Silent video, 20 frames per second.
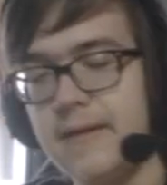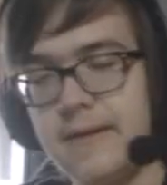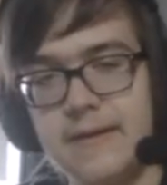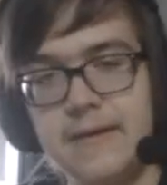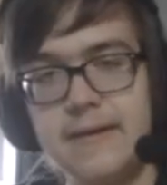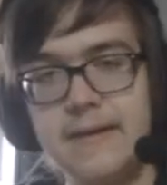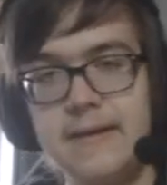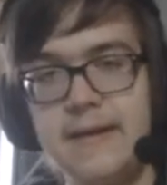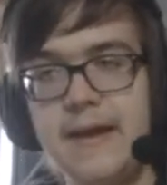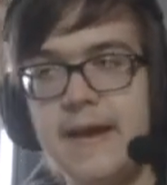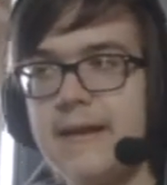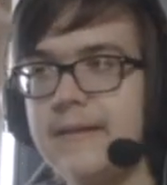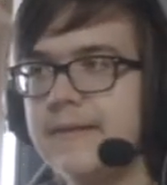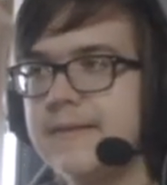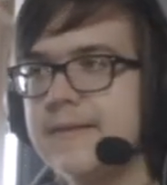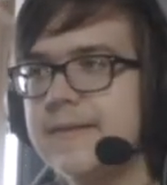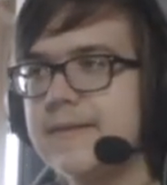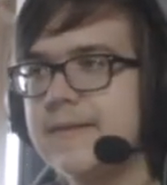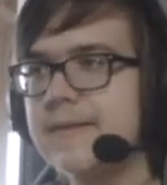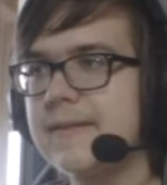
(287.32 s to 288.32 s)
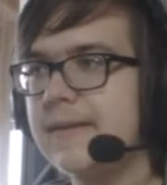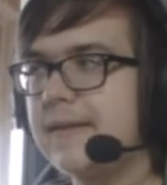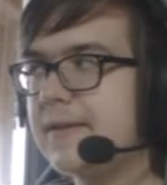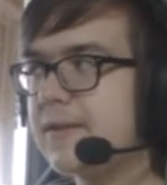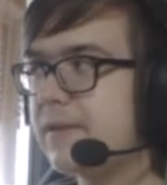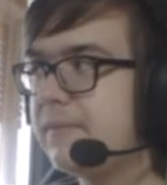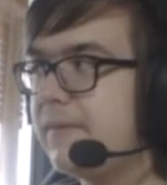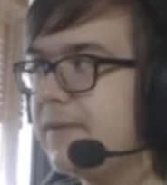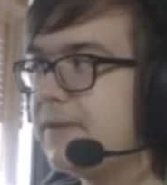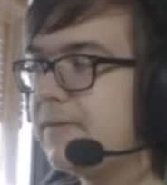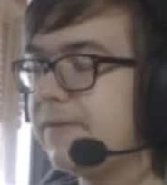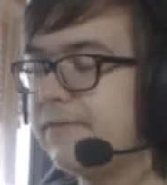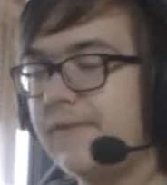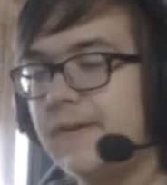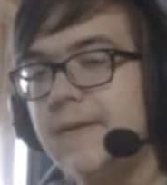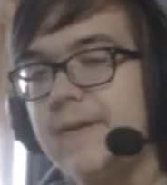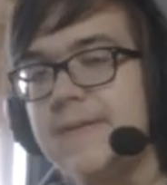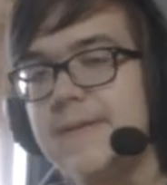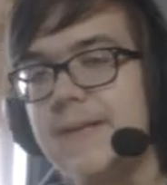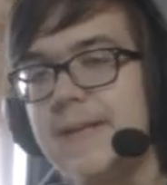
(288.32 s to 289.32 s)
Yeah, let's jump into it.
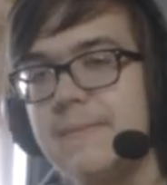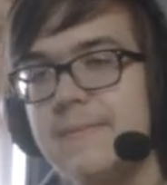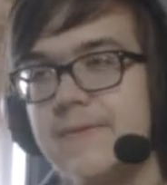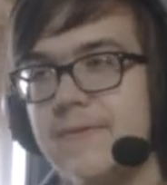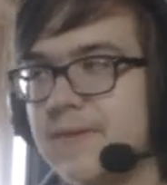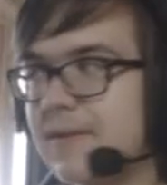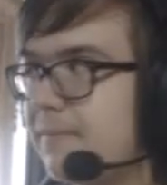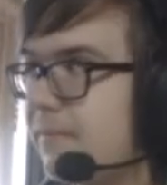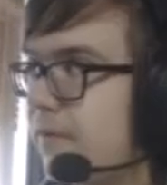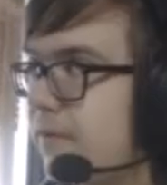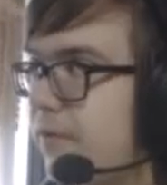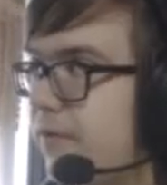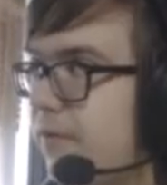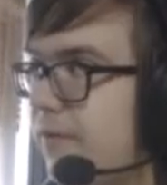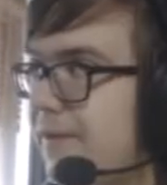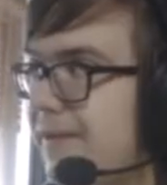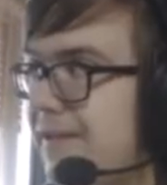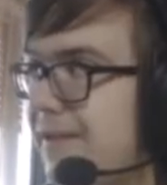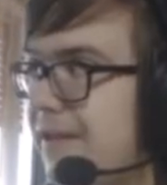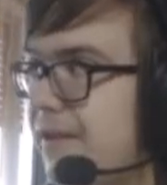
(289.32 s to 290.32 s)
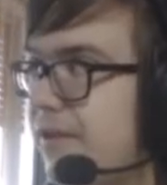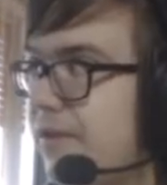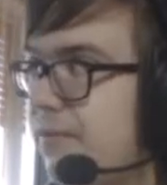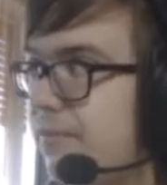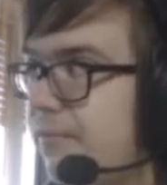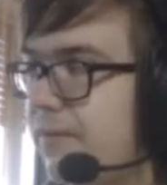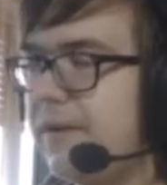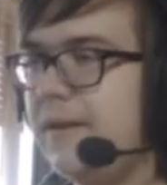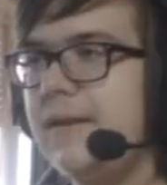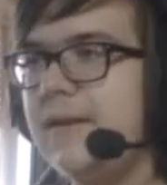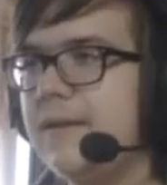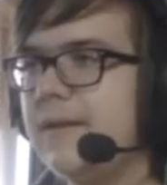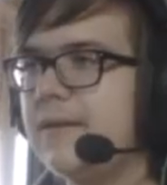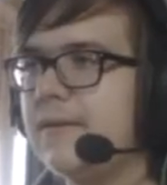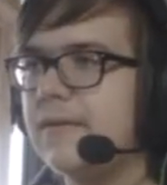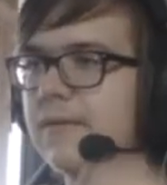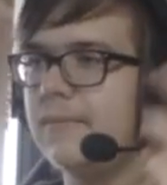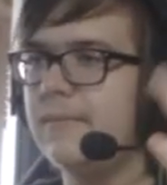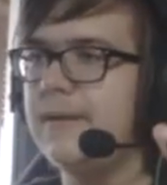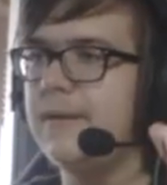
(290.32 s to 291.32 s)
Fairy Tale episode number 33,
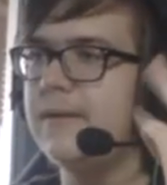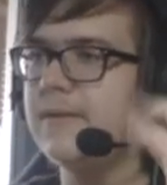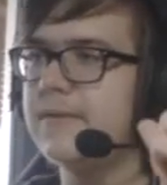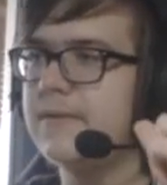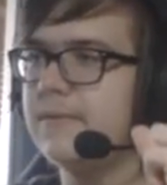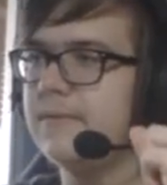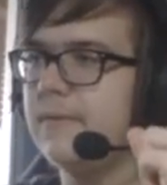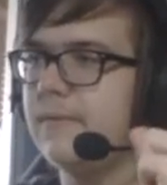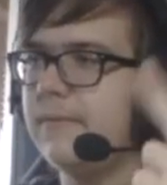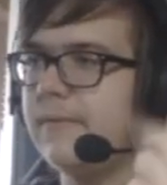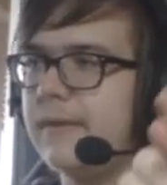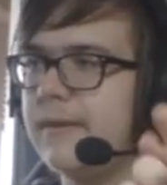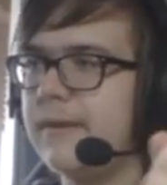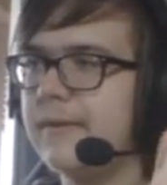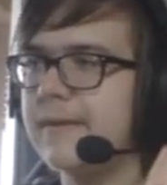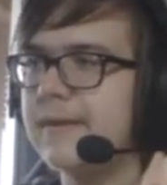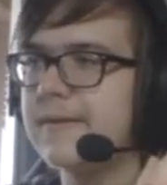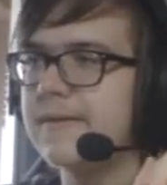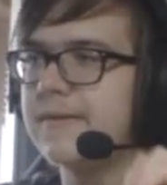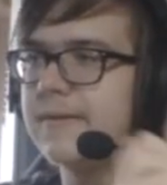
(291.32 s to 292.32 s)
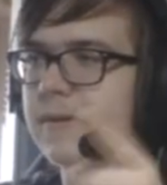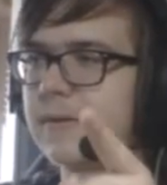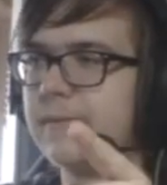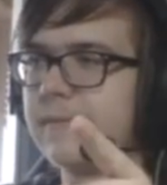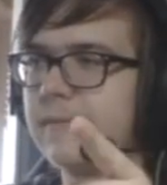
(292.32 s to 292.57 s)
and 3, 2, 1, let's go.